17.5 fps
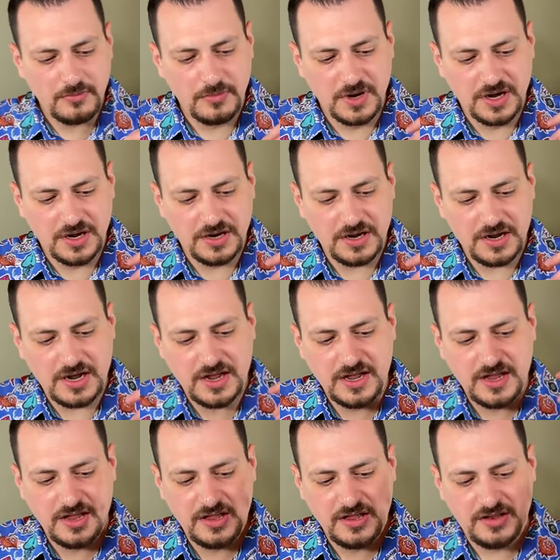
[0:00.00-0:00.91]
But I
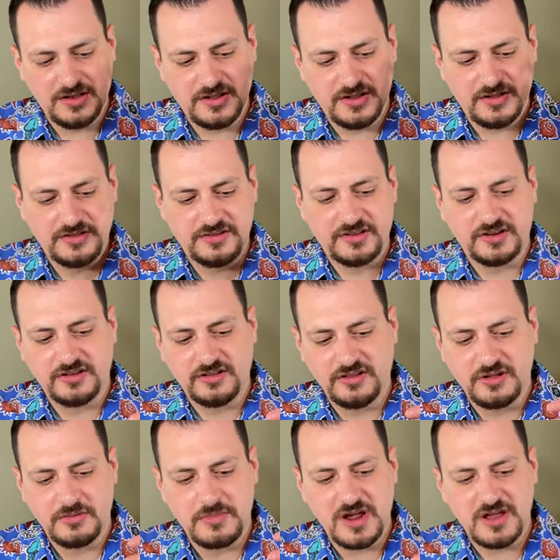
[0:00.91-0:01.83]
had
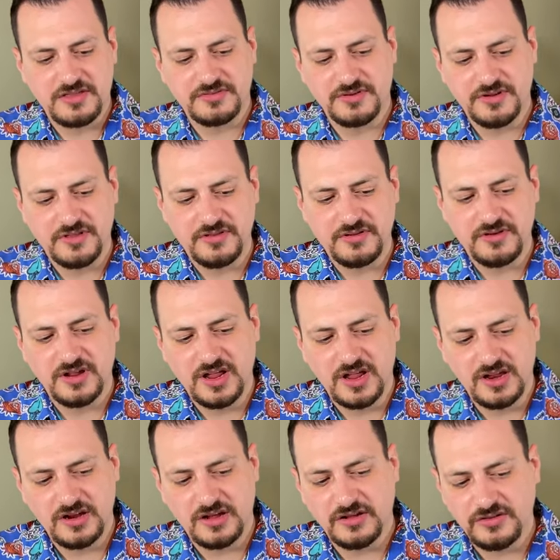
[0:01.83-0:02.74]
settled on my
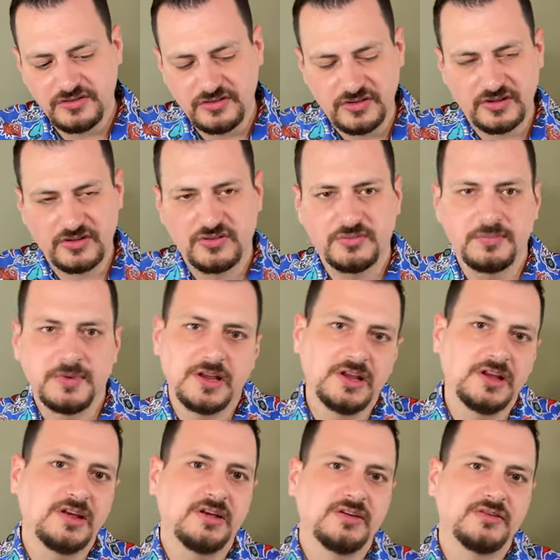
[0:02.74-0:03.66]
338.6
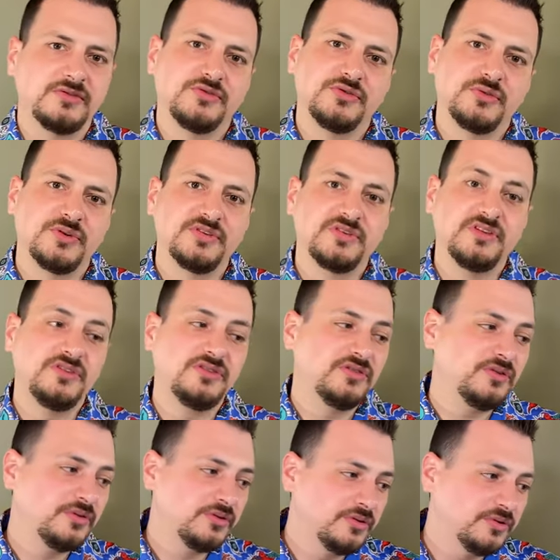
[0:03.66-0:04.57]
being
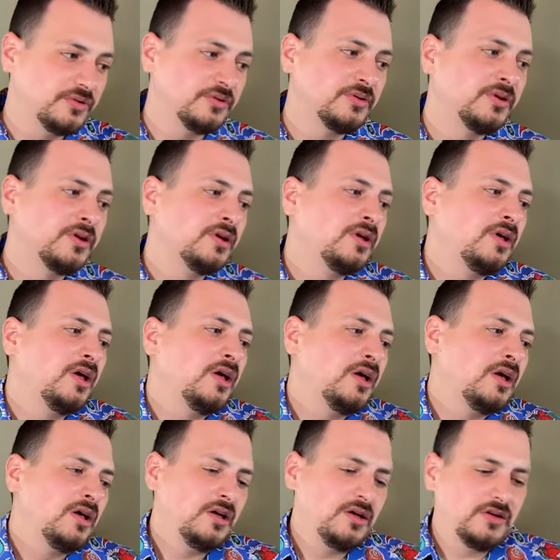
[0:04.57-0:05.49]
22,
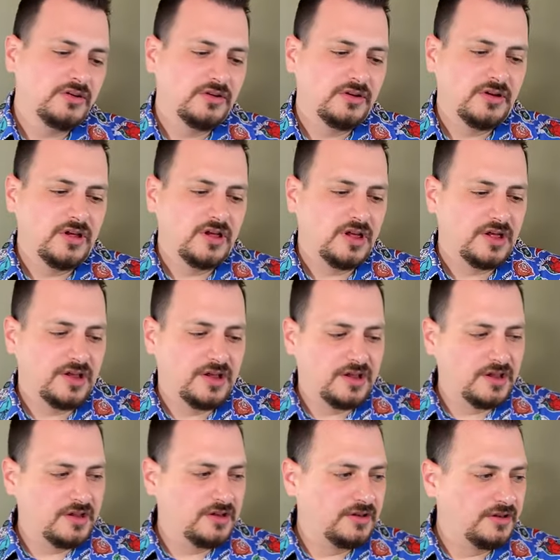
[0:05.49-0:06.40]

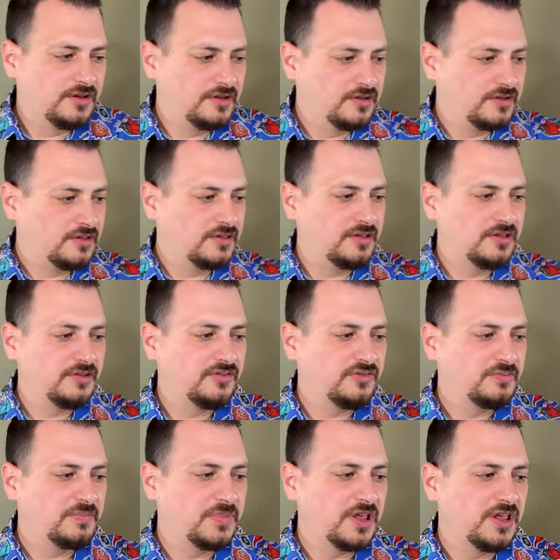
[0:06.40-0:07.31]
and
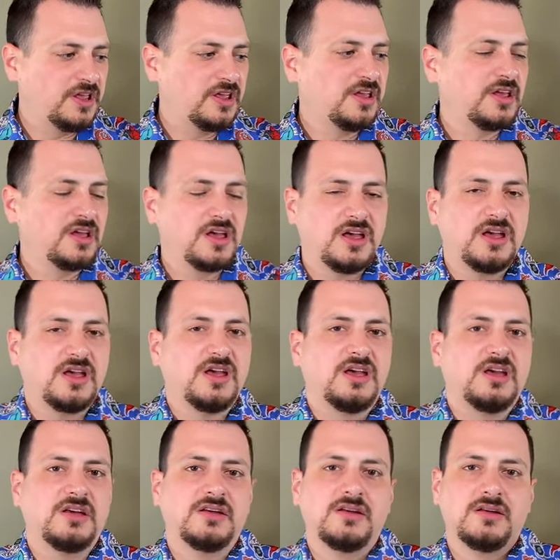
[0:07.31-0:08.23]
this being
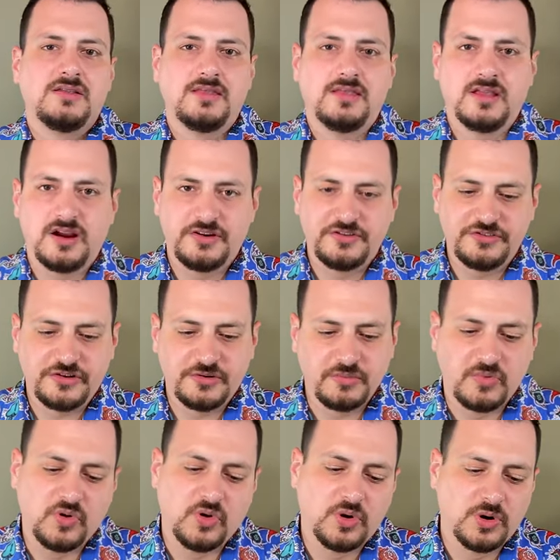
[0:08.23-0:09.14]
a larger
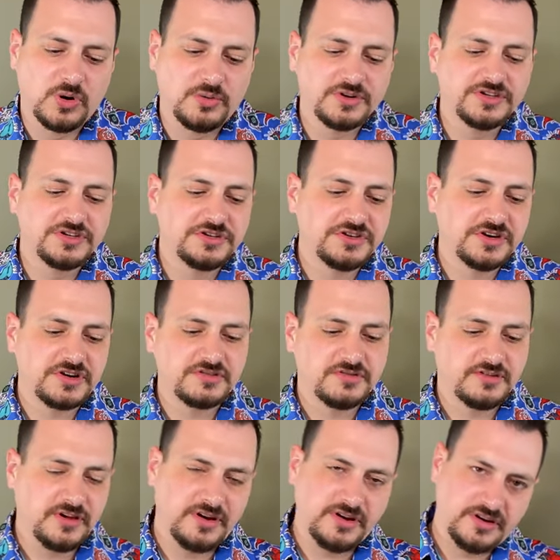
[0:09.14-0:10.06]
bore, which
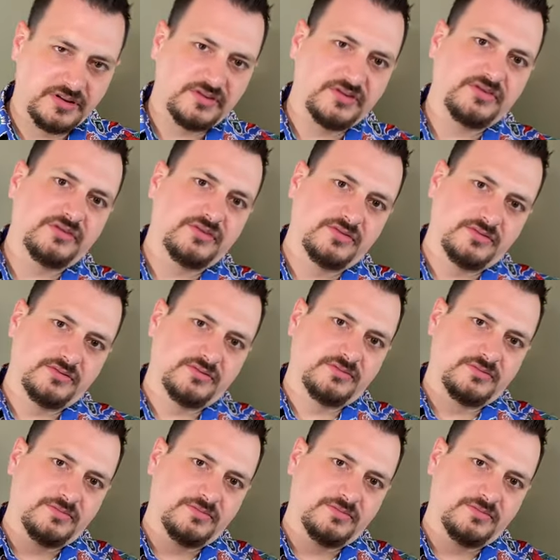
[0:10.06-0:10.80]
generally does,